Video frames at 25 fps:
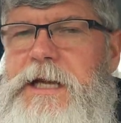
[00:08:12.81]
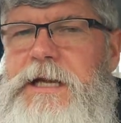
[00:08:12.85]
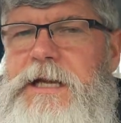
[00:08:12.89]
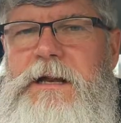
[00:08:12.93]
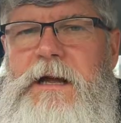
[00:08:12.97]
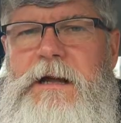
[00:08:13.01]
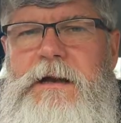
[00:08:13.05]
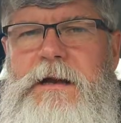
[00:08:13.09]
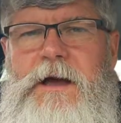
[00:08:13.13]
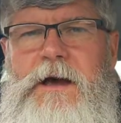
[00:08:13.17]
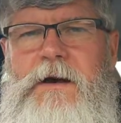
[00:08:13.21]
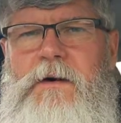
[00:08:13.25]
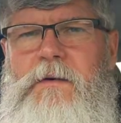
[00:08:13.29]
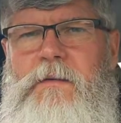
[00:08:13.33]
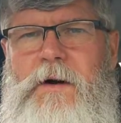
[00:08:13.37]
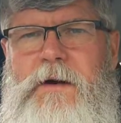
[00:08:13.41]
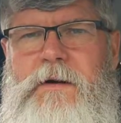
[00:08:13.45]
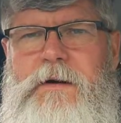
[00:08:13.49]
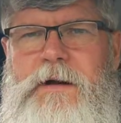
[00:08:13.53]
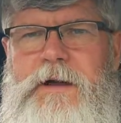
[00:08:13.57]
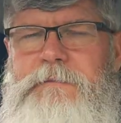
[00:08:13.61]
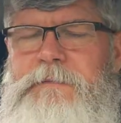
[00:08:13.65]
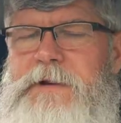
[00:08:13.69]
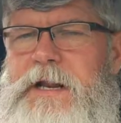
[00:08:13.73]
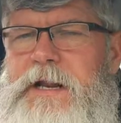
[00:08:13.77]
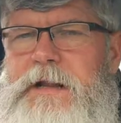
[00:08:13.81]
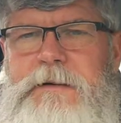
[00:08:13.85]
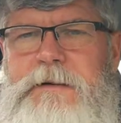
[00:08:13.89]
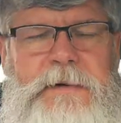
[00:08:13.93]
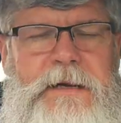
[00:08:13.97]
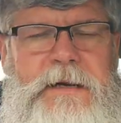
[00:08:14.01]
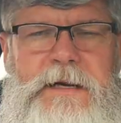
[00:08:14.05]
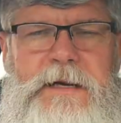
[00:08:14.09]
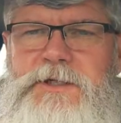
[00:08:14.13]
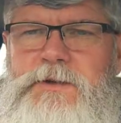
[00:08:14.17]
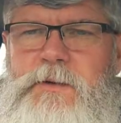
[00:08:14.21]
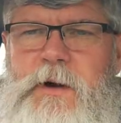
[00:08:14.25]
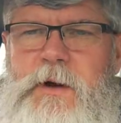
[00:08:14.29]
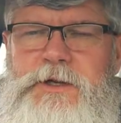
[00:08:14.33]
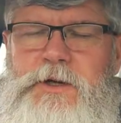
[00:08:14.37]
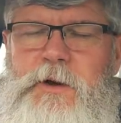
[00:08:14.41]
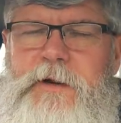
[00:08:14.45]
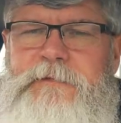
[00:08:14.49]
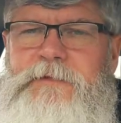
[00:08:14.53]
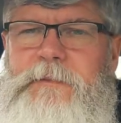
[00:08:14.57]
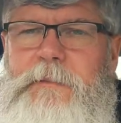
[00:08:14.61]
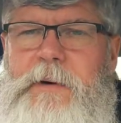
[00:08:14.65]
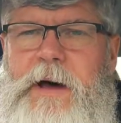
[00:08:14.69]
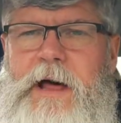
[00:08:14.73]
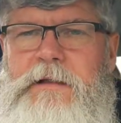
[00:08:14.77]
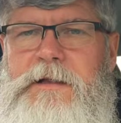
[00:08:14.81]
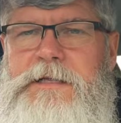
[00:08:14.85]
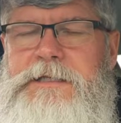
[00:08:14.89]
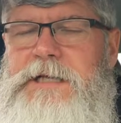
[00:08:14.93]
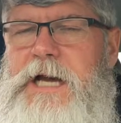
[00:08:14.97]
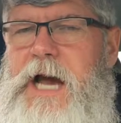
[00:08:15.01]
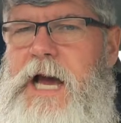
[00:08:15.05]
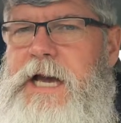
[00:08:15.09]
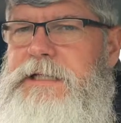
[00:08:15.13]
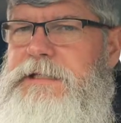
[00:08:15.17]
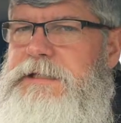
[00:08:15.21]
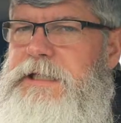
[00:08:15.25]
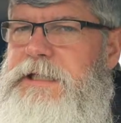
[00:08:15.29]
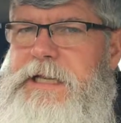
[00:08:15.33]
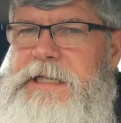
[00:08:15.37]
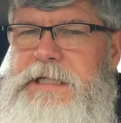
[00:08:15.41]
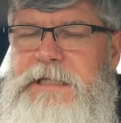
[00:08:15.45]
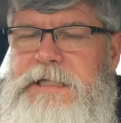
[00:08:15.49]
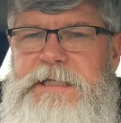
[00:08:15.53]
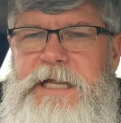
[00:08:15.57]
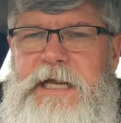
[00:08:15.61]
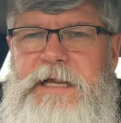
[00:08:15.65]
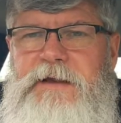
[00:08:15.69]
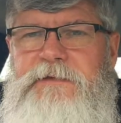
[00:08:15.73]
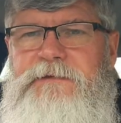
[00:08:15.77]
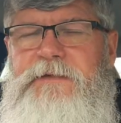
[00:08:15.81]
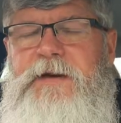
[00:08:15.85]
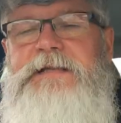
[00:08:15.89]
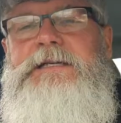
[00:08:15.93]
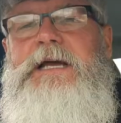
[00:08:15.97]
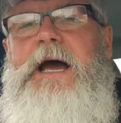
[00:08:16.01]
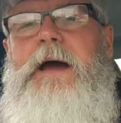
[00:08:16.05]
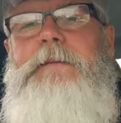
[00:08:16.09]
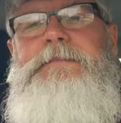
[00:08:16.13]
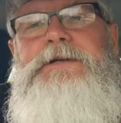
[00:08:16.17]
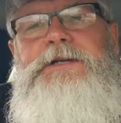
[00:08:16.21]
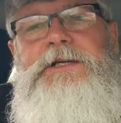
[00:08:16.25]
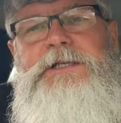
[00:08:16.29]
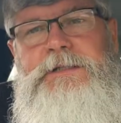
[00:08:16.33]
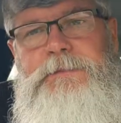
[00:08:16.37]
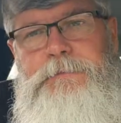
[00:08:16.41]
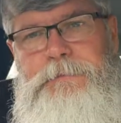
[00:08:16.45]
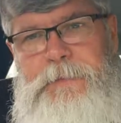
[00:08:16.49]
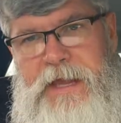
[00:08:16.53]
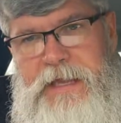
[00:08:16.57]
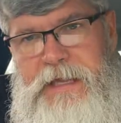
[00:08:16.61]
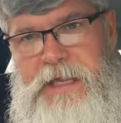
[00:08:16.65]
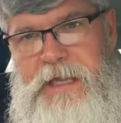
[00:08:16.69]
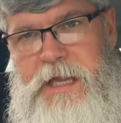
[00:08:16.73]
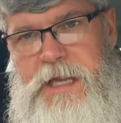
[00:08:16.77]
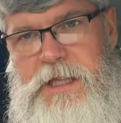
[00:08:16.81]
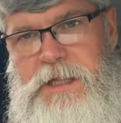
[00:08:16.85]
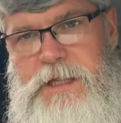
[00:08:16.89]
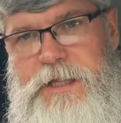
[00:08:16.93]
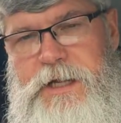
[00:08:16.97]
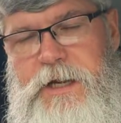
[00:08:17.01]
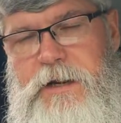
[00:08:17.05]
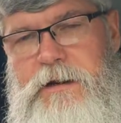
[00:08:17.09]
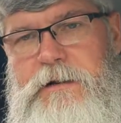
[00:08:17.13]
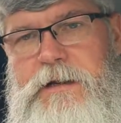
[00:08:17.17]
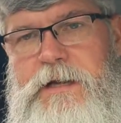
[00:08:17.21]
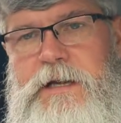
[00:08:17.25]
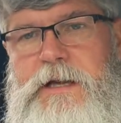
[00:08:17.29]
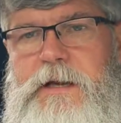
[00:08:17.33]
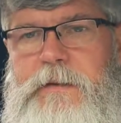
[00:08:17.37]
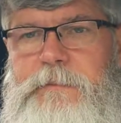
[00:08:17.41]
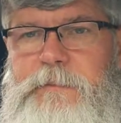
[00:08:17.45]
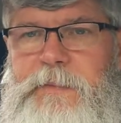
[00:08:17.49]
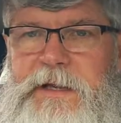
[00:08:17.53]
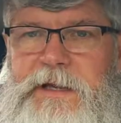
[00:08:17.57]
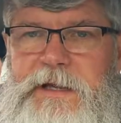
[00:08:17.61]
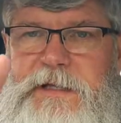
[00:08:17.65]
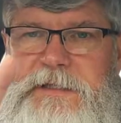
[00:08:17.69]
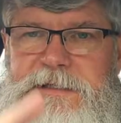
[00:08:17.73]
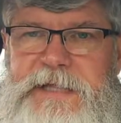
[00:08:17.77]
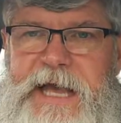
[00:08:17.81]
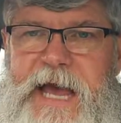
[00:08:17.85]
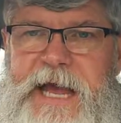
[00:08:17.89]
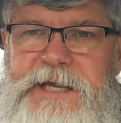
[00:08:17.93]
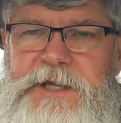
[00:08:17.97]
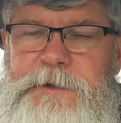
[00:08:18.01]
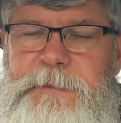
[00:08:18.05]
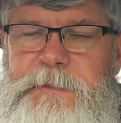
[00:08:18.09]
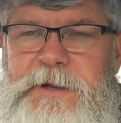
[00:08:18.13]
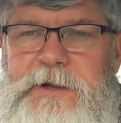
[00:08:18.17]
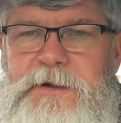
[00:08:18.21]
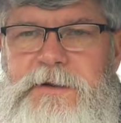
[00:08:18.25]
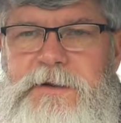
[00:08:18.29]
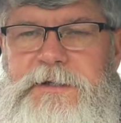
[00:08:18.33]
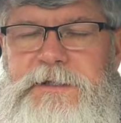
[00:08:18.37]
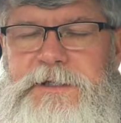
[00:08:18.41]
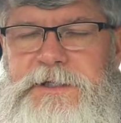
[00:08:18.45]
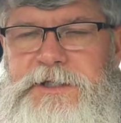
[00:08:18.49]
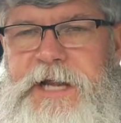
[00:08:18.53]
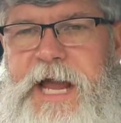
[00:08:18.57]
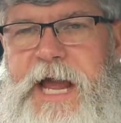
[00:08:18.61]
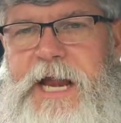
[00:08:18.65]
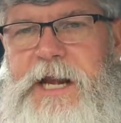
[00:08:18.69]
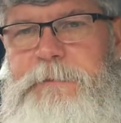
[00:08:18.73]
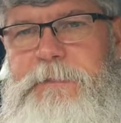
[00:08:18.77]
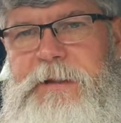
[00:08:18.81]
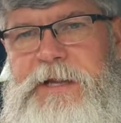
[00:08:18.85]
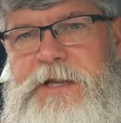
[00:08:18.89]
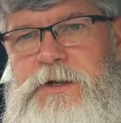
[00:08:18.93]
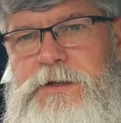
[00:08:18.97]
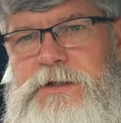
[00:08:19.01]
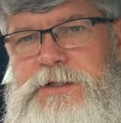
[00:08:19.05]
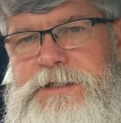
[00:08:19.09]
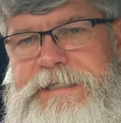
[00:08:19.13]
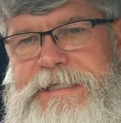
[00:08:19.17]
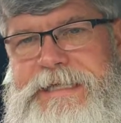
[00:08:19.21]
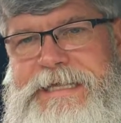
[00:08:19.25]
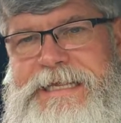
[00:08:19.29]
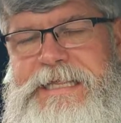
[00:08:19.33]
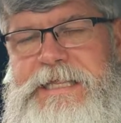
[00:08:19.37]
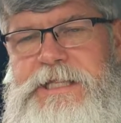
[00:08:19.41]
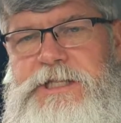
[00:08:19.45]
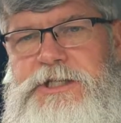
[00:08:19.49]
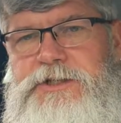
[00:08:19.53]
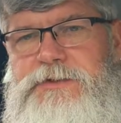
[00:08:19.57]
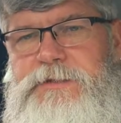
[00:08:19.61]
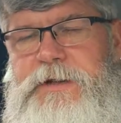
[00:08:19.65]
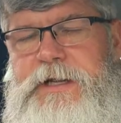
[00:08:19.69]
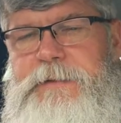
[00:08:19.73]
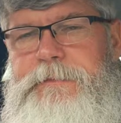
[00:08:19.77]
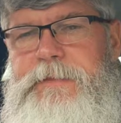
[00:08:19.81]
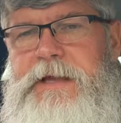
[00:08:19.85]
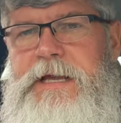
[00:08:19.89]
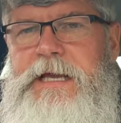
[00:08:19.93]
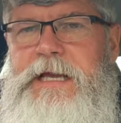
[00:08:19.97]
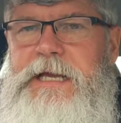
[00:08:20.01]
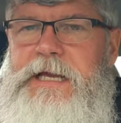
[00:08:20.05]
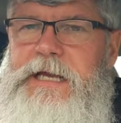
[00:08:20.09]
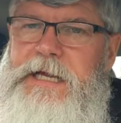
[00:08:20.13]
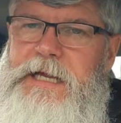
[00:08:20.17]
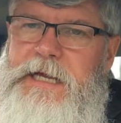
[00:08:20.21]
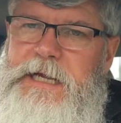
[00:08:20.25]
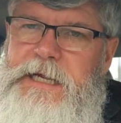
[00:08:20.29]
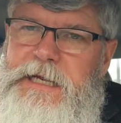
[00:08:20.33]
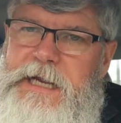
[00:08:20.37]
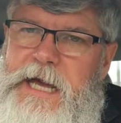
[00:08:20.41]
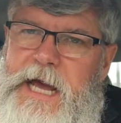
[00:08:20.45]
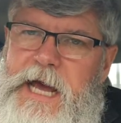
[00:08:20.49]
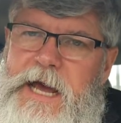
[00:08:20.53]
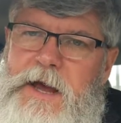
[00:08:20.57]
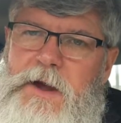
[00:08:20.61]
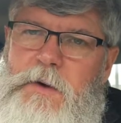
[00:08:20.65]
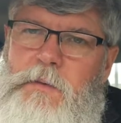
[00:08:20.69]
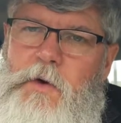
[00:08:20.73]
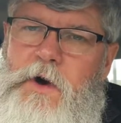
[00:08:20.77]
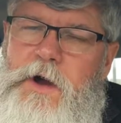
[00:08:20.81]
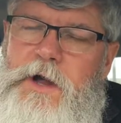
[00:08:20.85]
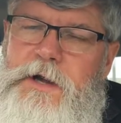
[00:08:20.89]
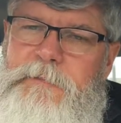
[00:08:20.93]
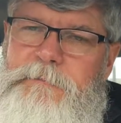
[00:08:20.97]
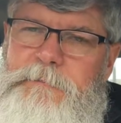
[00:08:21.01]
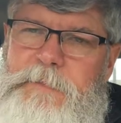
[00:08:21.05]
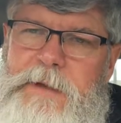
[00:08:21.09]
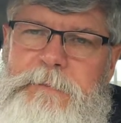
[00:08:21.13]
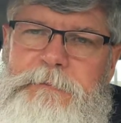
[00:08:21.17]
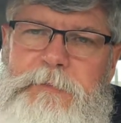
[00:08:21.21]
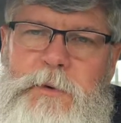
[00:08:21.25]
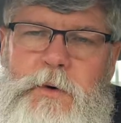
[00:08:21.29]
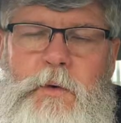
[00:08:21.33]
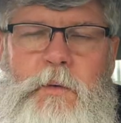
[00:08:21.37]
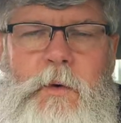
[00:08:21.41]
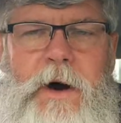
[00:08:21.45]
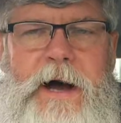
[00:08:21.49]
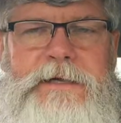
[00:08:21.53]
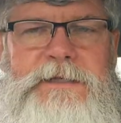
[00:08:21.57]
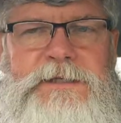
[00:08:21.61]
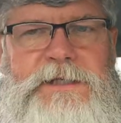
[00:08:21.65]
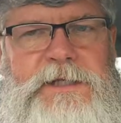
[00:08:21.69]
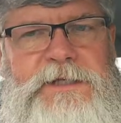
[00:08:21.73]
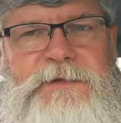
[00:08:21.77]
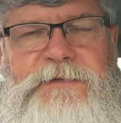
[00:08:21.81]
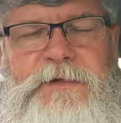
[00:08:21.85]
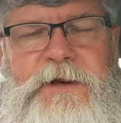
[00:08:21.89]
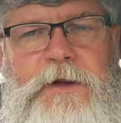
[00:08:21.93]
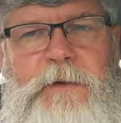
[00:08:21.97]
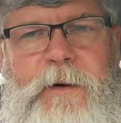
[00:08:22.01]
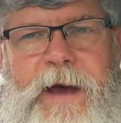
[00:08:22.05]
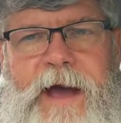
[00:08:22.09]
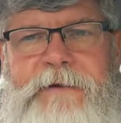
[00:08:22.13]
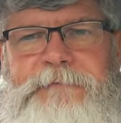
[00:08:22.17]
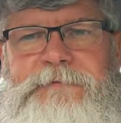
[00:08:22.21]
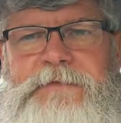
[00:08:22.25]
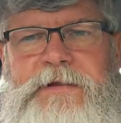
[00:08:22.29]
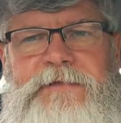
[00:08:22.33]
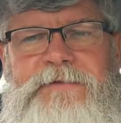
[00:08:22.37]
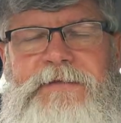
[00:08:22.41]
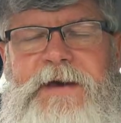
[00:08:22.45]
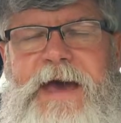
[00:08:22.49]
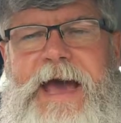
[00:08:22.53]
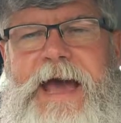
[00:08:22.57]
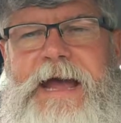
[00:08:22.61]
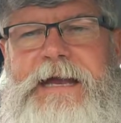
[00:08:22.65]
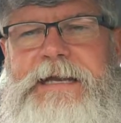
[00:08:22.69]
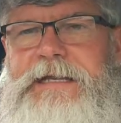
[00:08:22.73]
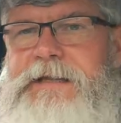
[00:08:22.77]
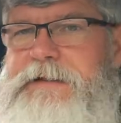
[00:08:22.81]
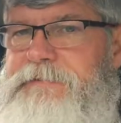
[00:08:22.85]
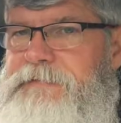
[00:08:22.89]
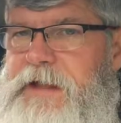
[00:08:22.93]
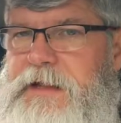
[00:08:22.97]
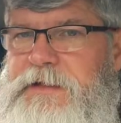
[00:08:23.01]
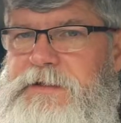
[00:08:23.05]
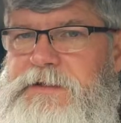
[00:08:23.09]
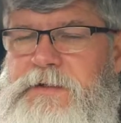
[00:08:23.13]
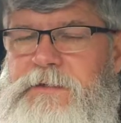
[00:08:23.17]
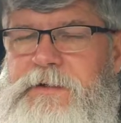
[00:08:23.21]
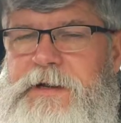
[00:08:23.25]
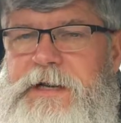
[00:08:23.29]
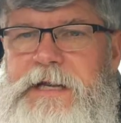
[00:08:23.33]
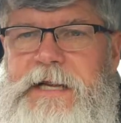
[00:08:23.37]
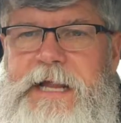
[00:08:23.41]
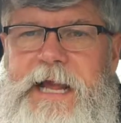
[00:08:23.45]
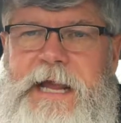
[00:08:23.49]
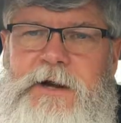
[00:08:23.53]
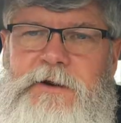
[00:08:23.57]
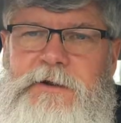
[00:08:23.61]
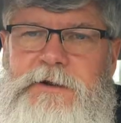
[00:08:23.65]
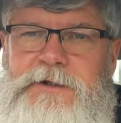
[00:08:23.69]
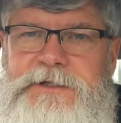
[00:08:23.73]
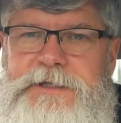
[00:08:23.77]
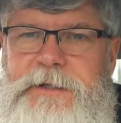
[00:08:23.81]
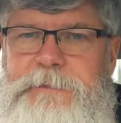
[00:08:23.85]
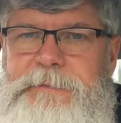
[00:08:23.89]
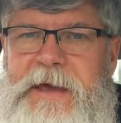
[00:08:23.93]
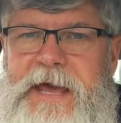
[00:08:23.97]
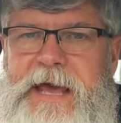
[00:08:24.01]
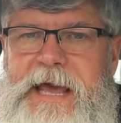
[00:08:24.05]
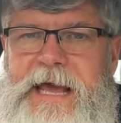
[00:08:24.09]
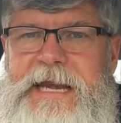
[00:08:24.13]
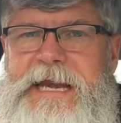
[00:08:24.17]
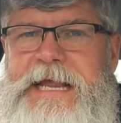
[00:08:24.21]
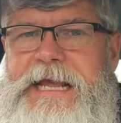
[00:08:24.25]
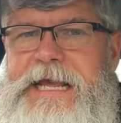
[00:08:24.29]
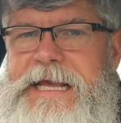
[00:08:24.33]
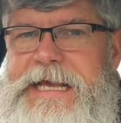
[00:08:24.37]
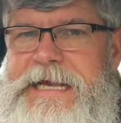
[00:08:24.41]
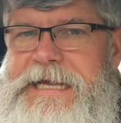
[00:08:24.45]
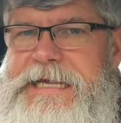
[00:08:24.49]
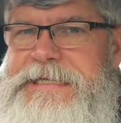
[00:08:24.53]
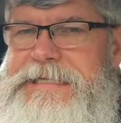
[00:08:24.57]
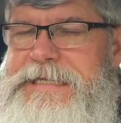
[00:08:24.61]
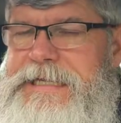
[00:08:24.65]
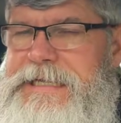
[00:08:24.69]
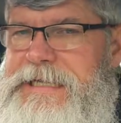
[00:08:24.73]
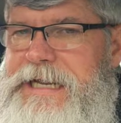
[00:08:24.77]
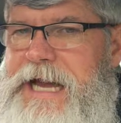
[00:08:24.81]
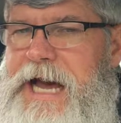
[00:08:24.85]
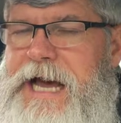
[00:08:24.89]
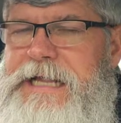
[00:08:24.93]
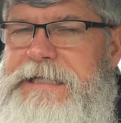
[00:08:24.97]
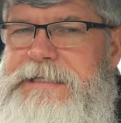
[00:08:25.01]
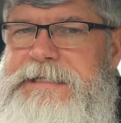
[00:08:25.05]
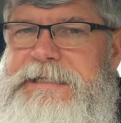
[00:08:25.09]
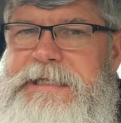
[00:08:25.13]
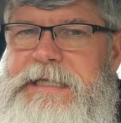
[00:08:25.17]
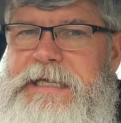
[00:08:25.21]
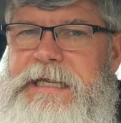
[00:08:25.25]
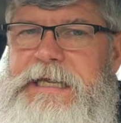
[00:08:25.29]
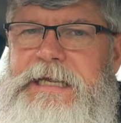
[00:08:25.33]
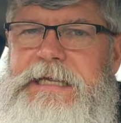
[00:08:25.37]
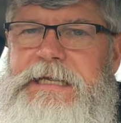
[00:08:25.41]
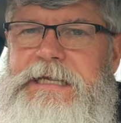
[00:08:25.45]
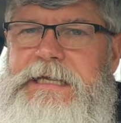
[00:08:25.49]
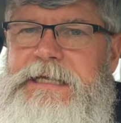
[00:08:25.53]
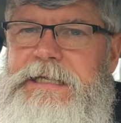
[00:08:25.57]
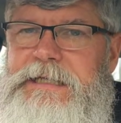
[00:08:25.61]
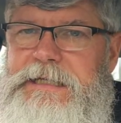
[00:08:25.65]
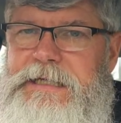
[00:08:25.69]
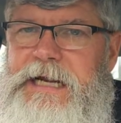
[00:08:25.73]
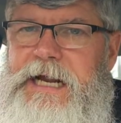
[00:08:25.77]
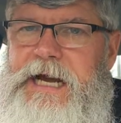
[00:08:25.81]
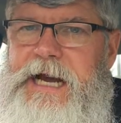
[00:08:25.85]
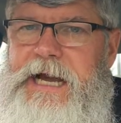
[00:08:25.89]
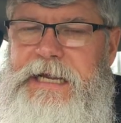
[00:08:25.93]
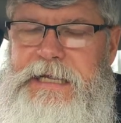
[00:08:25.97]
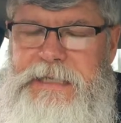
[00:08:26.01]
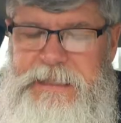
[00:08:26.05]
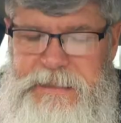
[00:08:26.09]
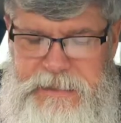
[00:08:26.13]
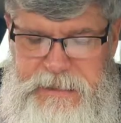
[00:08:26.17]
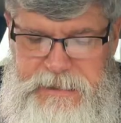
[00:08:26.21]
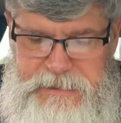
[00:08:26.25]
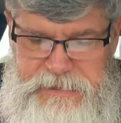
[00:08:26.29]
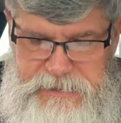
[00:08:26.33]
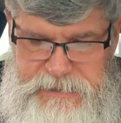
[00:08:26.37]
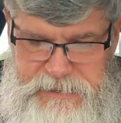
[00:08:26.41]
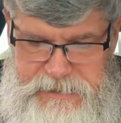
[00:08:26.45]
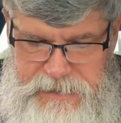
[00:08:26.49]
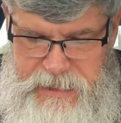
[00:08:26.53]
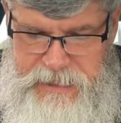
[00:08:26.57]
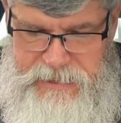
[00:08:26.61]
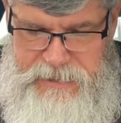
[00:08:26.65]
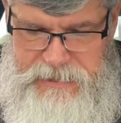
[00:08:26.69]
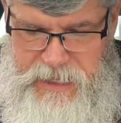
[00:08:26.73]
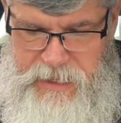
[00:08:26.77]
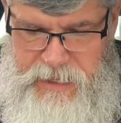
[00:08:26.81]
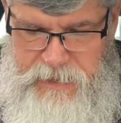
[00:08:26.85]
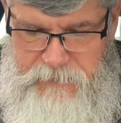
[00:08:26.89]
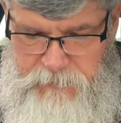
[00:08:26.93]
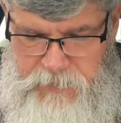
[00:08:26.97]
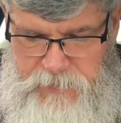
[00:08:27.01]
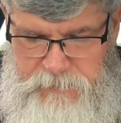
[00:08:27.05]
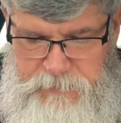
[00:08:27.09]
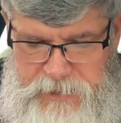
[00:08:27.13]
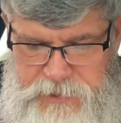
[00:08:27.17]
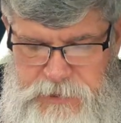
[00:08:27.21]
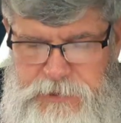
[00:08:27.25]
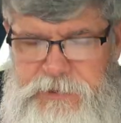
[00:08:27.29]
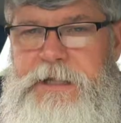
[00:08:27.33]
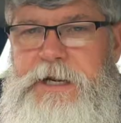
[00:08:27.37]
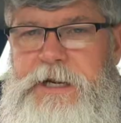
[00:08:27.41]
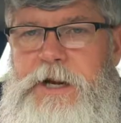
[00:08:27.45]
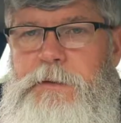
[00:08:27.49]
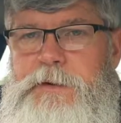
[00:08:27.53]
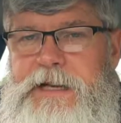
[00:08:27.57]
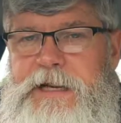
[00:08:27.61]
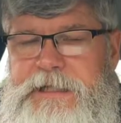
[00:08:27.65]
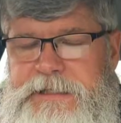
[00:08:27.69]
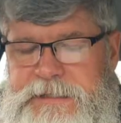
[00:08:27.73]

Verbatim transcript: No, don't worry, man. Don't have to apologize. I didn't take offense. I'm just making it clear because that chat appears in the stream. And I want people who watch this video after the fact, if they tune in later, zip ahead, to not see that I didn't say. I want to make sure they know what I